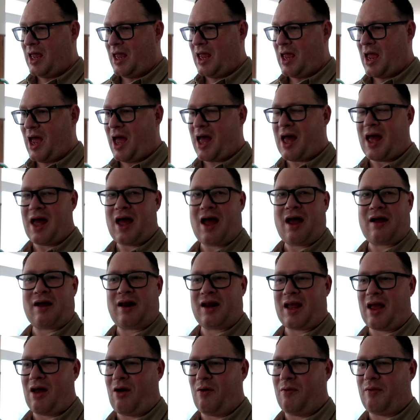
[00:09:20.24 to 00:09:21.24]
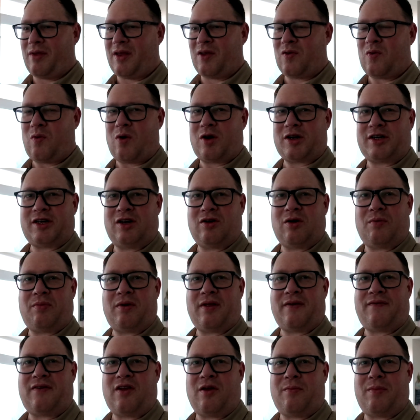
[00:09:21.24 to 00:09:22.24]
yeah, I'm gonna get on with this washing up
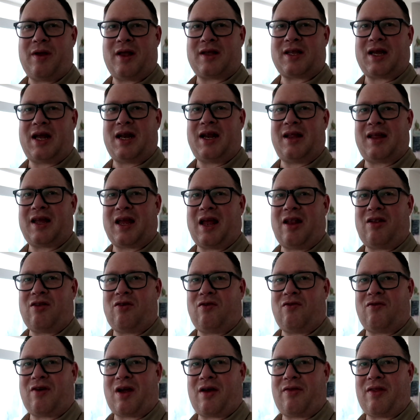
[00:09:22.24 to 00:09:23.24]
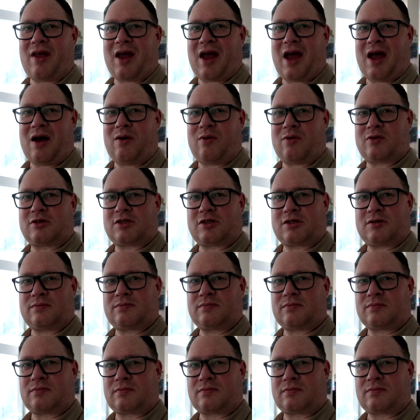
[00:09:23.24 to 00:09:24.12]
and a few bits that I need to get done around the house.